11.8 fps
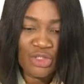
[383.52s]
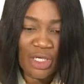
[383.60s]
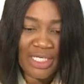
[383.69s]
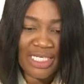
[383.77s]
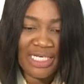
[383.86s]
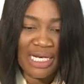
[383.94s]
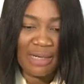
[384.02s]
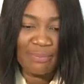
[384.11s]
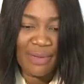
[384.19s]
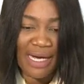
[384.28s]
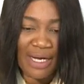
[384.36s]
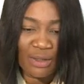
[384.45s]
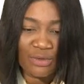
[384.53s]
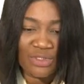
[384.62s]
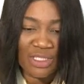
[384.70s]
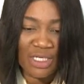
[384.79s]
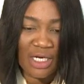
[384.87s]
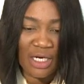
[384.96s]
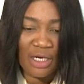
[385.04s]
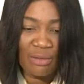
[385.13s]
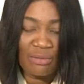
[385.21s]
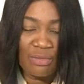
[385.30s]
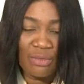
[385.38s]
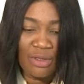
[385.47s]
Talking about
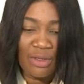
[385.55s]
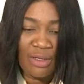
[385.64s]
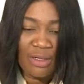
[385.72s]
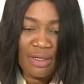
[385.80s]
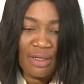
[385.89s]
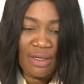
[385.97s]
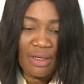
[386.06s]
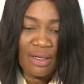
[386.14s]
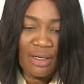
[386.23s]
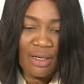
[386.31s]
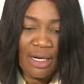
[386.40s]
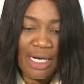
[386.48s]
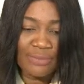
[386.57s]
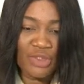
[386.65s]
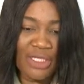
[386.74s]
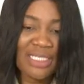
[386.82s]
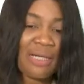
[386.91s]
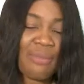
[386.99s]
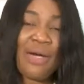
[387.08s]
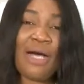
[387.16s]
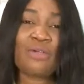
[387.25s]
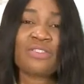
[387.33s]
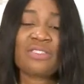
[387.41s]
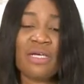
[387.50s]
I'm talking
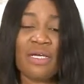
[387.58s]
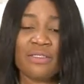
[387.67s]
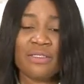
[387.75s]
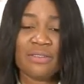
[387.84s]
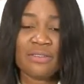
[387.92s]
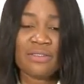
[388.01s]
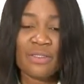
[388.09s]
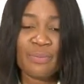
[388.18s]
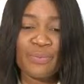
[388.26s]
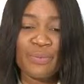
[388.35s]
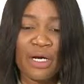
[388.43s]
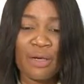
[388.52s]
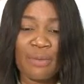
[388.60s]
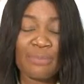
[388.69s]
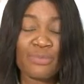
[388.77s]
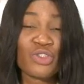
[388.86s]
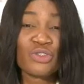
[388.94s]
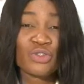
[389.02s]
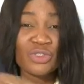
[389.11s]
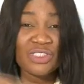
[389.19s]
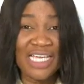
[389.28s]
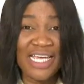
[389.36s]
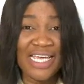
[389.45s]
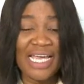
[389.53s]
about the
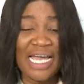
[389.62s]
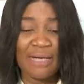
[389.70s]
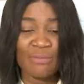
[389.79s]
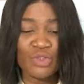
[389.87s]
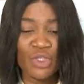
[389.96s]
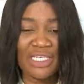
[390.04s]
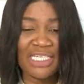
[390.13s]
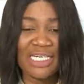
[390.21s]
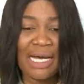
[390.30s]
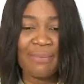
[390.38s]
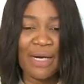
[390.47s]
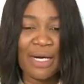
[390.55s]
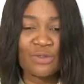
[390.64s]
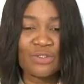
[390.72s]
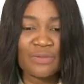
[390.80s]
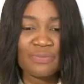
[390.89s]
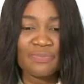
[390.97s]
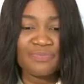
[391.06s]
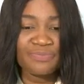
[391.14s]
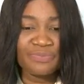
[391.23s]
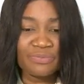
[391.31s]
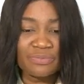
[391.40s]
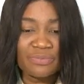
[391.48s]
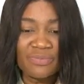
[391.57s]
today I'm talking about
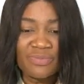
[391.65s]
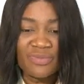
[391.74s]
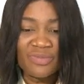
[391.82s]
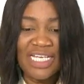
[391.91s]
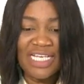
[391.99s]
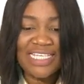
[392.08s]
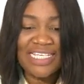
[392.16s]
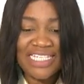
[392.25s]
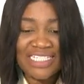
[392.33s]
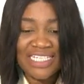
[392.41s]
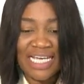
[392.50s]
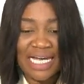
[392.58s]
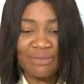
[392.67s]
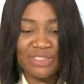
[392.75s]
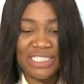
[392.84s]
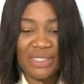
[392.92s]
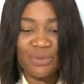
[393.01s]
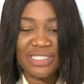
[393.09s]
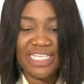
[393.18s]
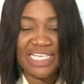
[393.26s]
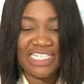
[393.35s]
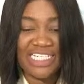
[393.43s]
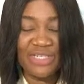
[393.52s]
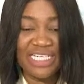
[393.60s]
I'm dealing with
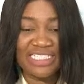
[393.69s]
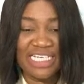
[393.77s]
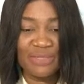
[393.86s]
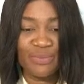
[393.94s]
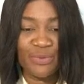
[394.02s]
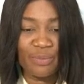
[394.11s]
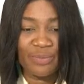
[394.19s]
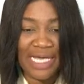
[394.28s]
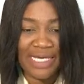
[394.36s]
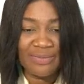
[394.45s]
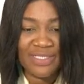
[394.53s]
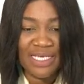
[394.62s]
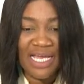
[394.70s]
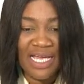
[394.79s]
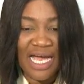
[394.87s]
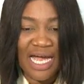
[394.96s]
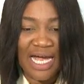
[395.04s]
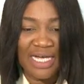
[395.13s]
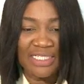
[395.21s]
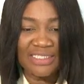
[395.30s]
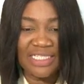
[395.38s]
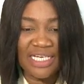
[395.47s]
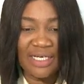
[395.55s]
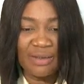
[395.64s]
kidney related problems,
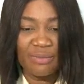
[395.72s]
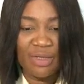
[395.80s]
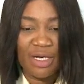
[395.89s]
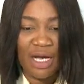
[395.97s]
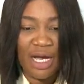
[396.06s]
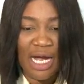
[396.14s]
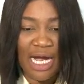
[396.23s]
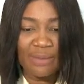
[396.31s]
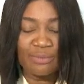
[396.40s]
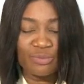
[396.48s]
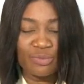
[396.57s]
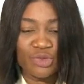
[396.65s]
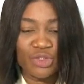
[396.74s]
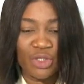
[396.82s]
and I'm